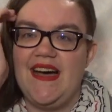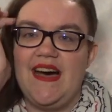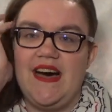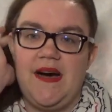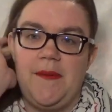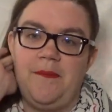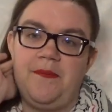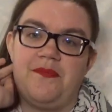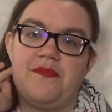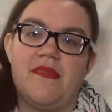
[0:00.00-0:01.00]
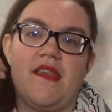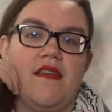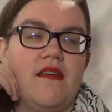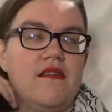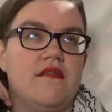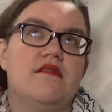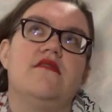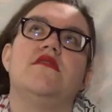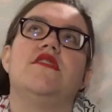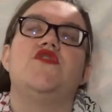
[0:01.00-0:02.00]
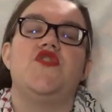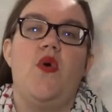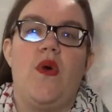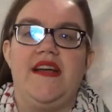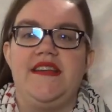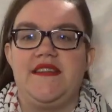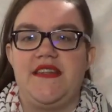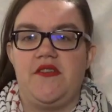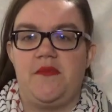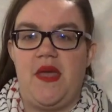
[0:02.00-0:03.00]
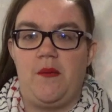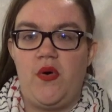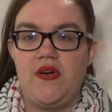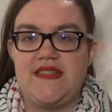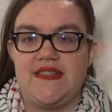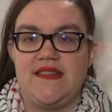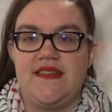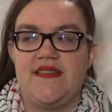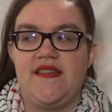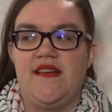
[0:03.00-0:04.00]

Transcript: Snow White, instead of being poisoned